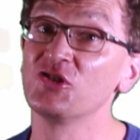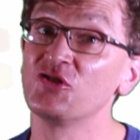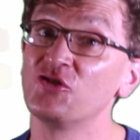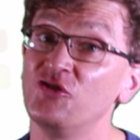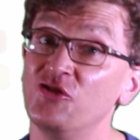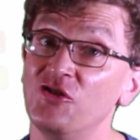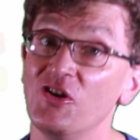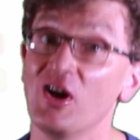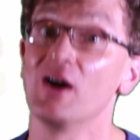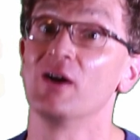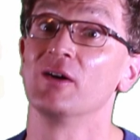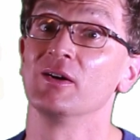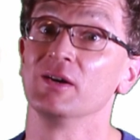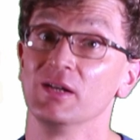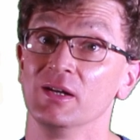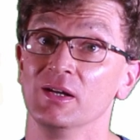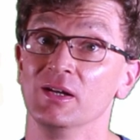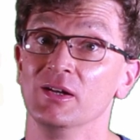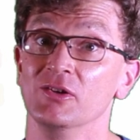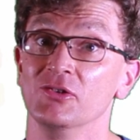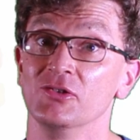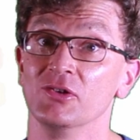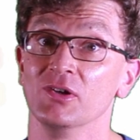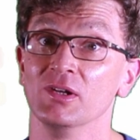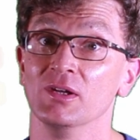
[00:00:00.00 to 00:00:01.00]
is very
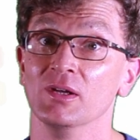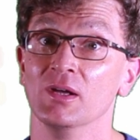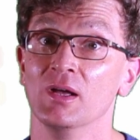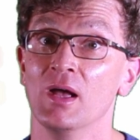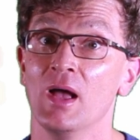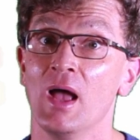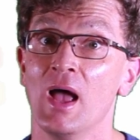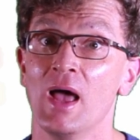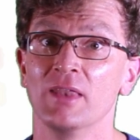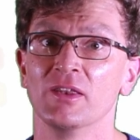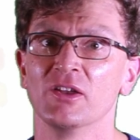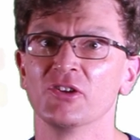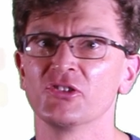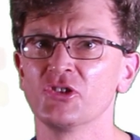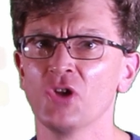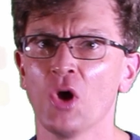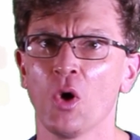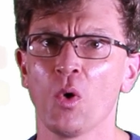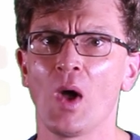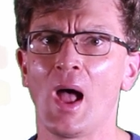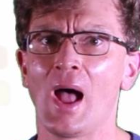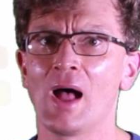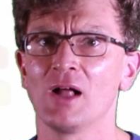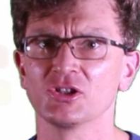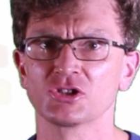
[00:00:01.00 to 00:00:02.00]
easy. there's
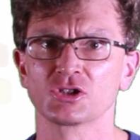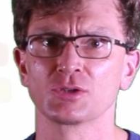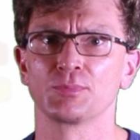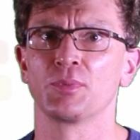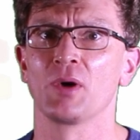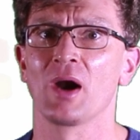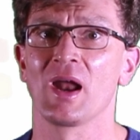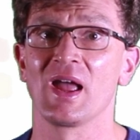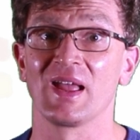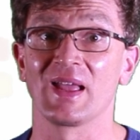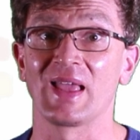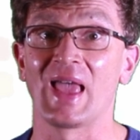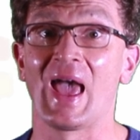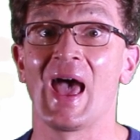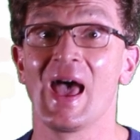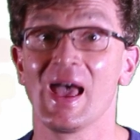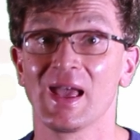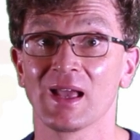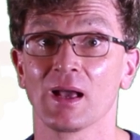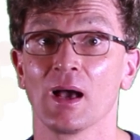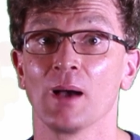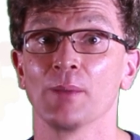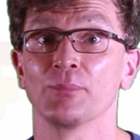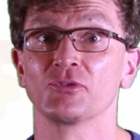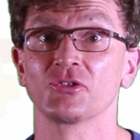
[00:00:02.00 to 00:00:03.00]
no algebraic
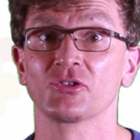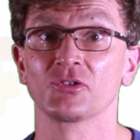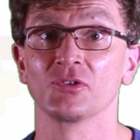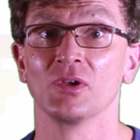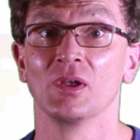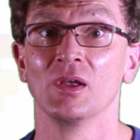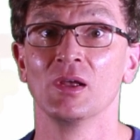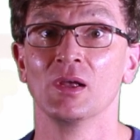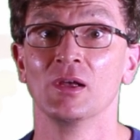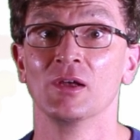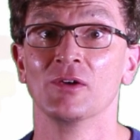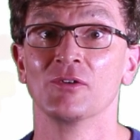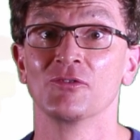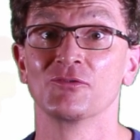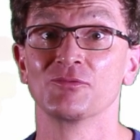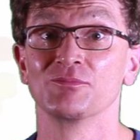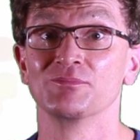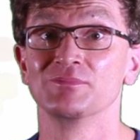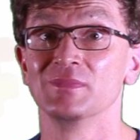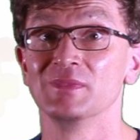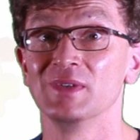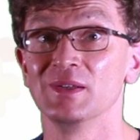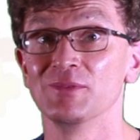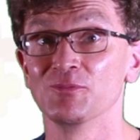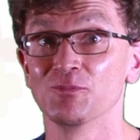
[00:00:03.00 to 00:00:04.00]
hangups
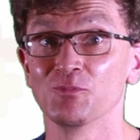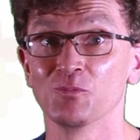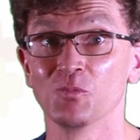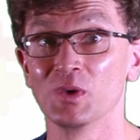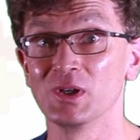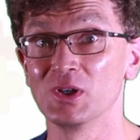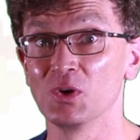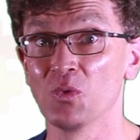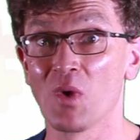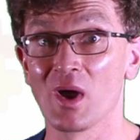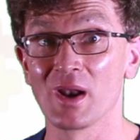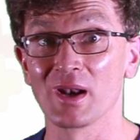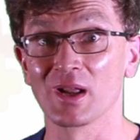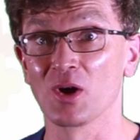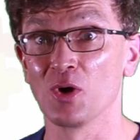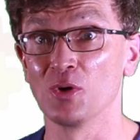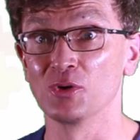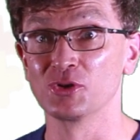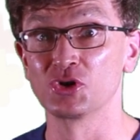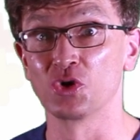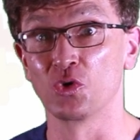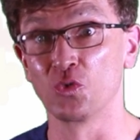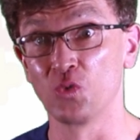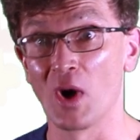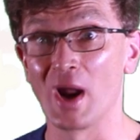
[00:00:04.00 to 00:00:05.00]
when you want to
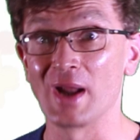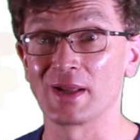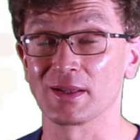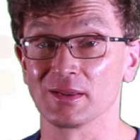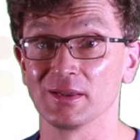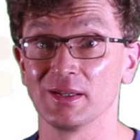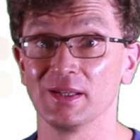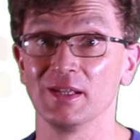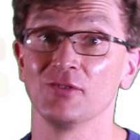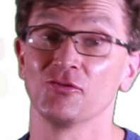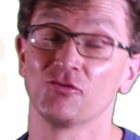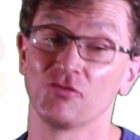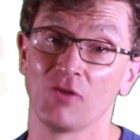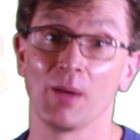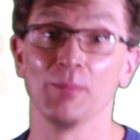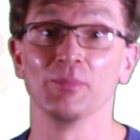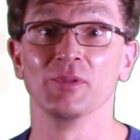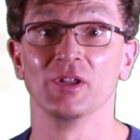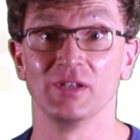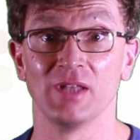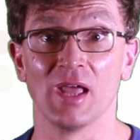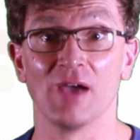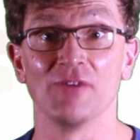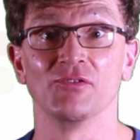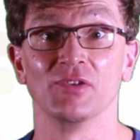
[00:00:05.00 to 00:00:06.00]
go directly from
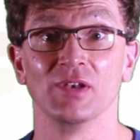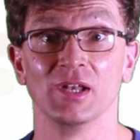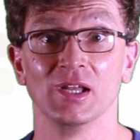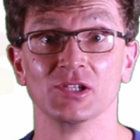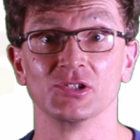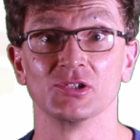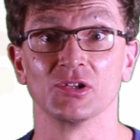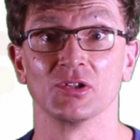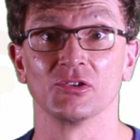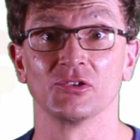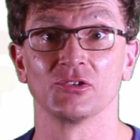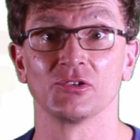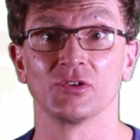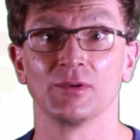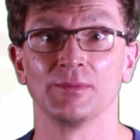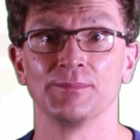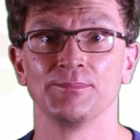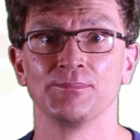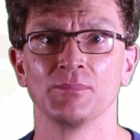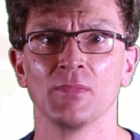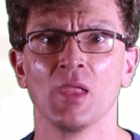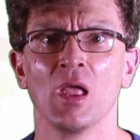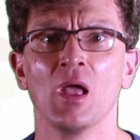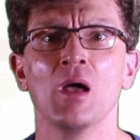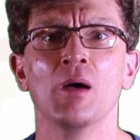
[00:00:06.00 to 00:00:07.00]
the definitions.
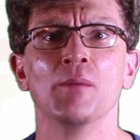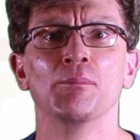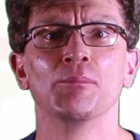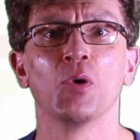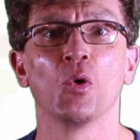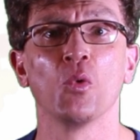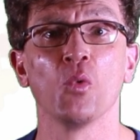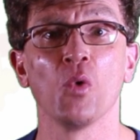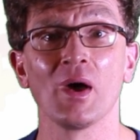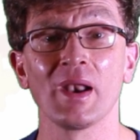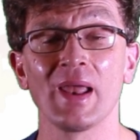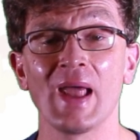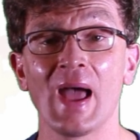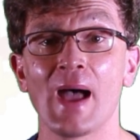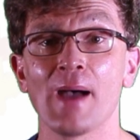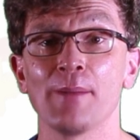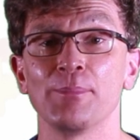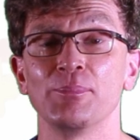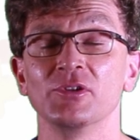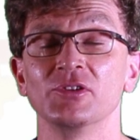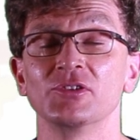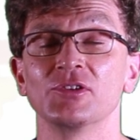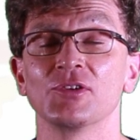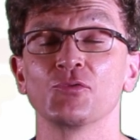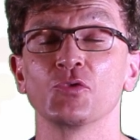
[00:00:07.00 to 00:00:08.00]
But what
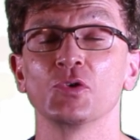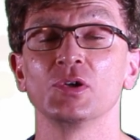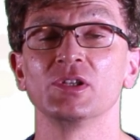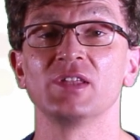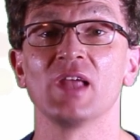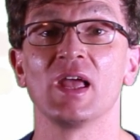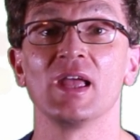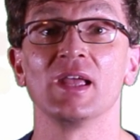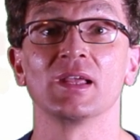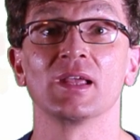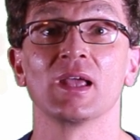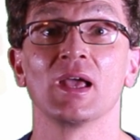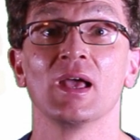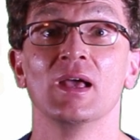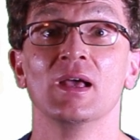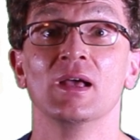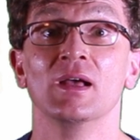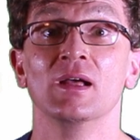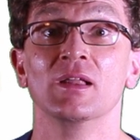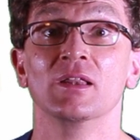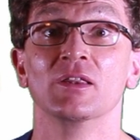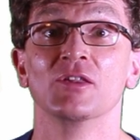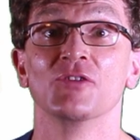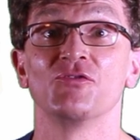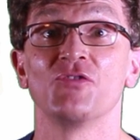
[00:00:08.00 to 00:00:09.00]
happens if we take
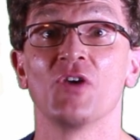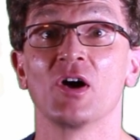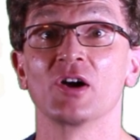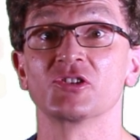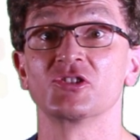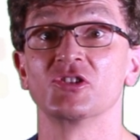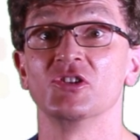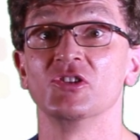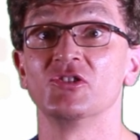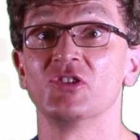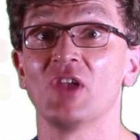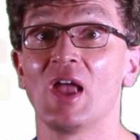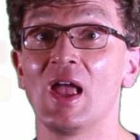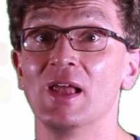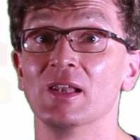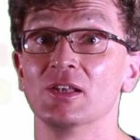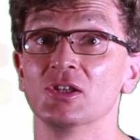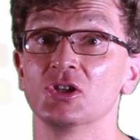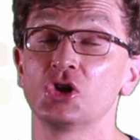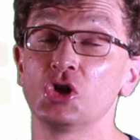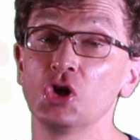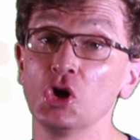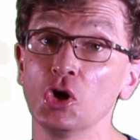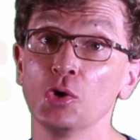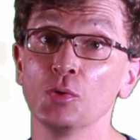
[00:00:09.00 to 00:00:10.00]
functions
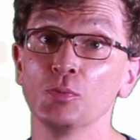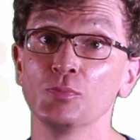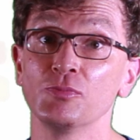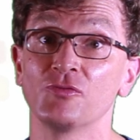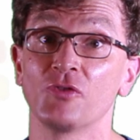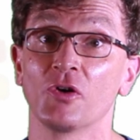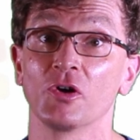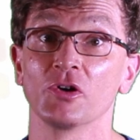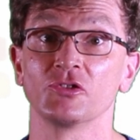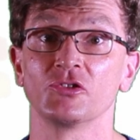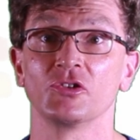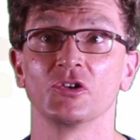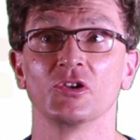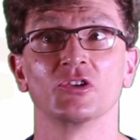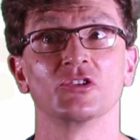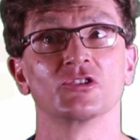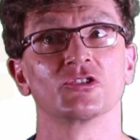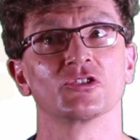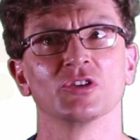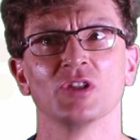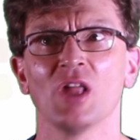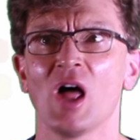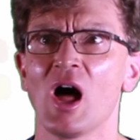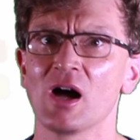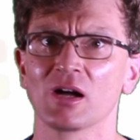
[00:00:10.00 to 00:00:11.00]
n cubed
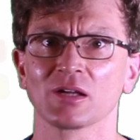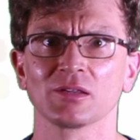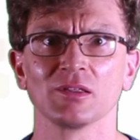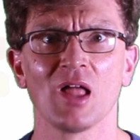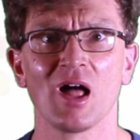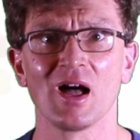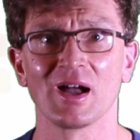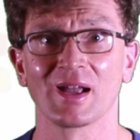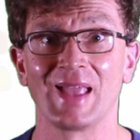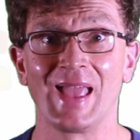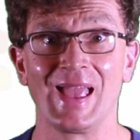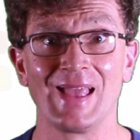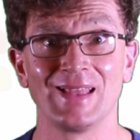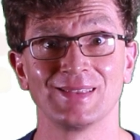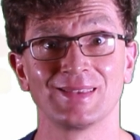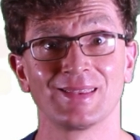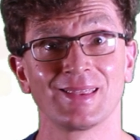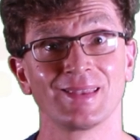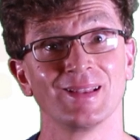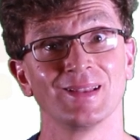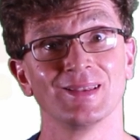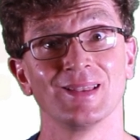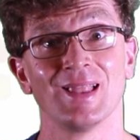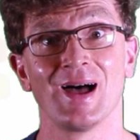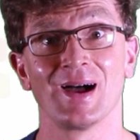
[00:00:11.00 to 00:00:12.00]
versus log log n
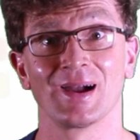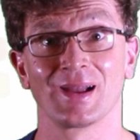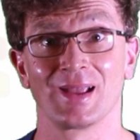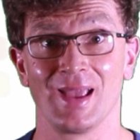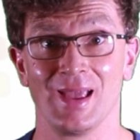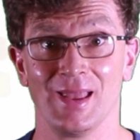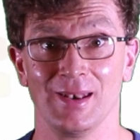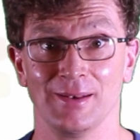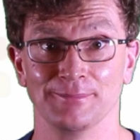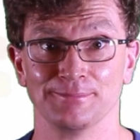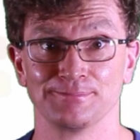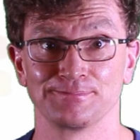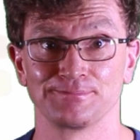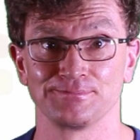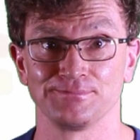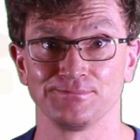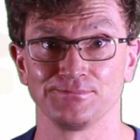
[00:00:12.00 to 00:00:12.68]
to the log n?